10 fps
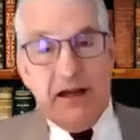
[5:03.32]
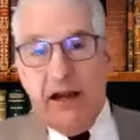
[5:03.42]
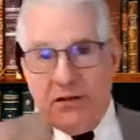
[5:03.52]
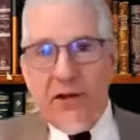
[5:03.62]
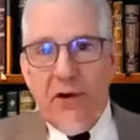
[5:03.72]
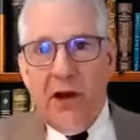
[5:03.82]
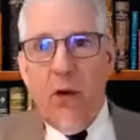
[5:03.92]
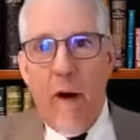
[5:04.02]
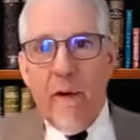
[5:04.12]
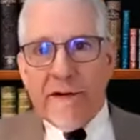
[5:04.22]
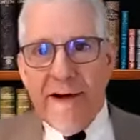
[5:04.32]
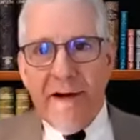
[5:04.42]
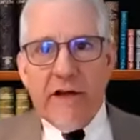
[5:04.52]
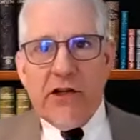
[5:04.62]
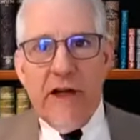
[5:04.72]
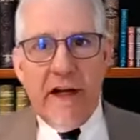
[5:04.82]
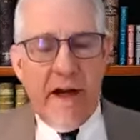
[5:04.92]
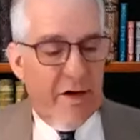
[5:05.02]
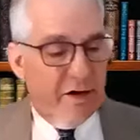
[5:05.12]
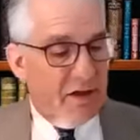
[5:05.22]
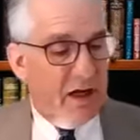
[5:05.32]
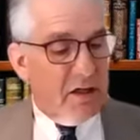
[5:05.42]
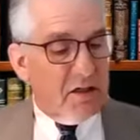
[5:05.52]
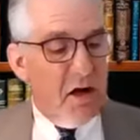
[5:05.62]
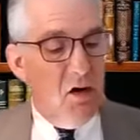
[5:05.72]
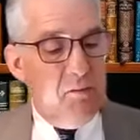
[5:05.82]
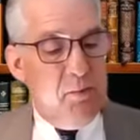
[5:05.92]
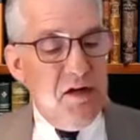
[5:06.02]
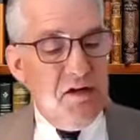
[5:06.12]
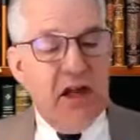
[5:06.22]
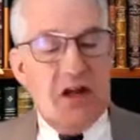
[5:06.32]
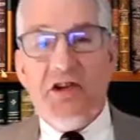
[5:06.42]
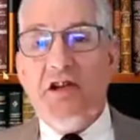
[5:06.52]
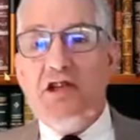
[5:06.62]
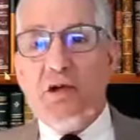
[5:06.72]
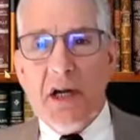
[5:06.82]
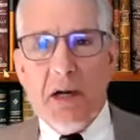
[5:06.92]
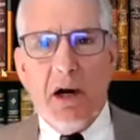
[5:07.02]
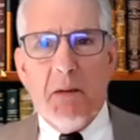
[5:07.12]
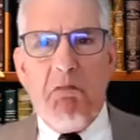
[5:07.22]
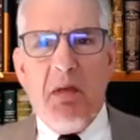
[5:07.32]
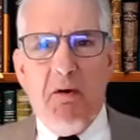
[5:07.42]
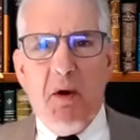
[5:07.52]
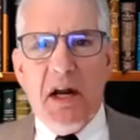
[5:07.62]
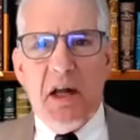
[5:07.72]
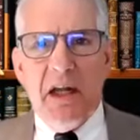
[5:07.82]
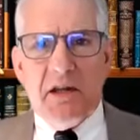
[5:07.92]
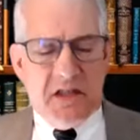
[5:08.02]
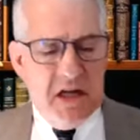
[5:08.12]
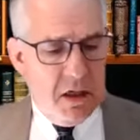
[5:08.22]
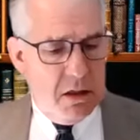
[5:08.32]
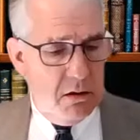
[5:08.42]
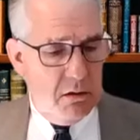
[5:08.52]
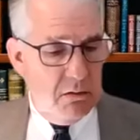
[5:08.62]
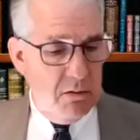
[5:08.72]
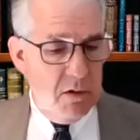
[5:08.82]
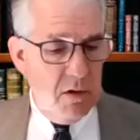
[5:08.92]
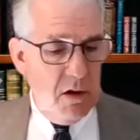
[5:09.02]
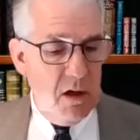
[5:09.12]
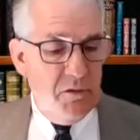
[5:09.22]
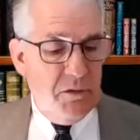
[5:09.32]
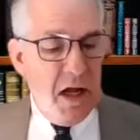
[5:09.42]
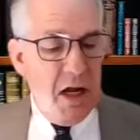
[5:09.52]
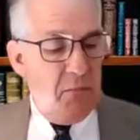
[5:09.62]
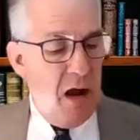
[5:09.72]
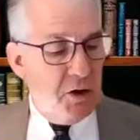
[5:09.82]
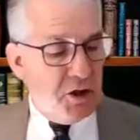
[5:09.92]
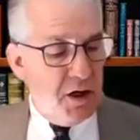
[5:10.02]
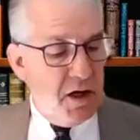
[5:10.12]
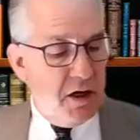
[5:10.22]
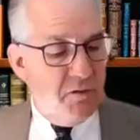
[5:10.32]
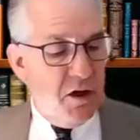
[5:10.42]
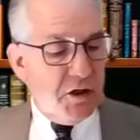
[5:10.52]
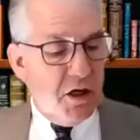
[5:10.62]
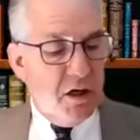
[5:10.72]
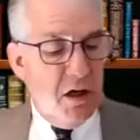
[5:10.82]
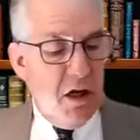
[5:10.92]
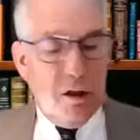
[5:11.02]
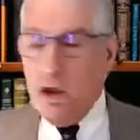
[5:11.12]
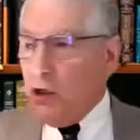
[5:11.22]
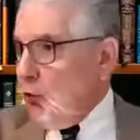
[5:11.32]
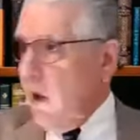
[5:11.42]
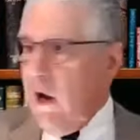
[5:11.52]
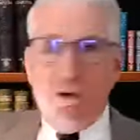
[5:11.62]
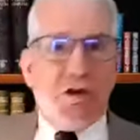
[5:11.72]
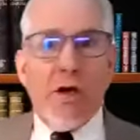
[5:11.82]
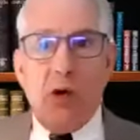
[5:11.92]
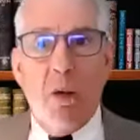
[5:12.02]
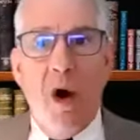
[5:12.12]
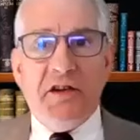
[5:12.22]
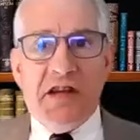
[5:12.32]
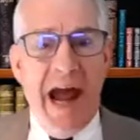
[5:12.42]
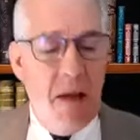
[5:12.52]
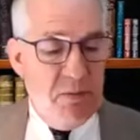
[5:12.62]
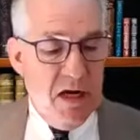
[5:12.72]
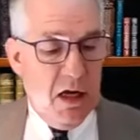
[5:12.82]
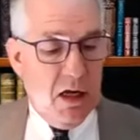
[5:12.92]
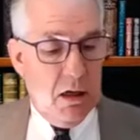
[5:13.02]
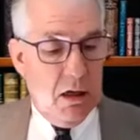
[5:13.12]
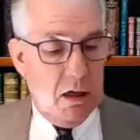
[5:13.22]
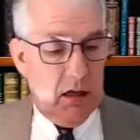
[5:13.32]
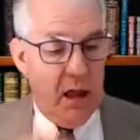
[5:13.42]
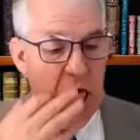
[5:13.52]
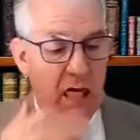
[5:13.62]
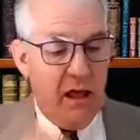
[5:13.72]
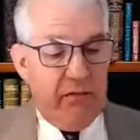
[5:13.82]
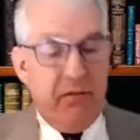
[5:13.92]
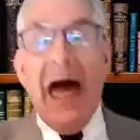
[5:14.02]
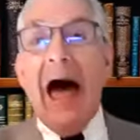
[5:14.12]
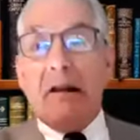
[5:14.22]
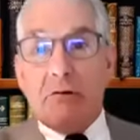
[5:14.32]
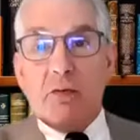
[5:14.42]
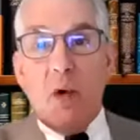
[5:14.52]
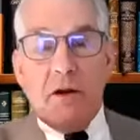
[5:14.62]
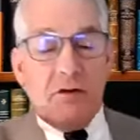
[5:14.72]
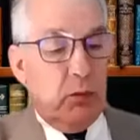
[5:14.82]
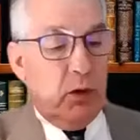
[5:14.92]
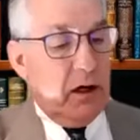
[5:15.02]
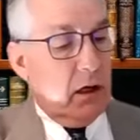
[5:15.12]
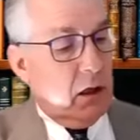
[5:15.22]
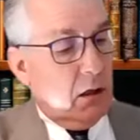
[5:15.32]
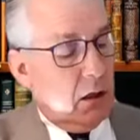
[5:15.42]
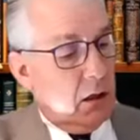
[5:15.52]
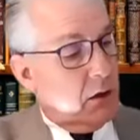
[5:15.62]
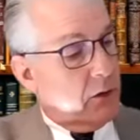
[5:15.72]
and he's doing a quote tongue in cheek here. He's saying, don't be such a dreamer. Be realistic. Forget about your inner vision. Look around you at what's happening. That is what is real.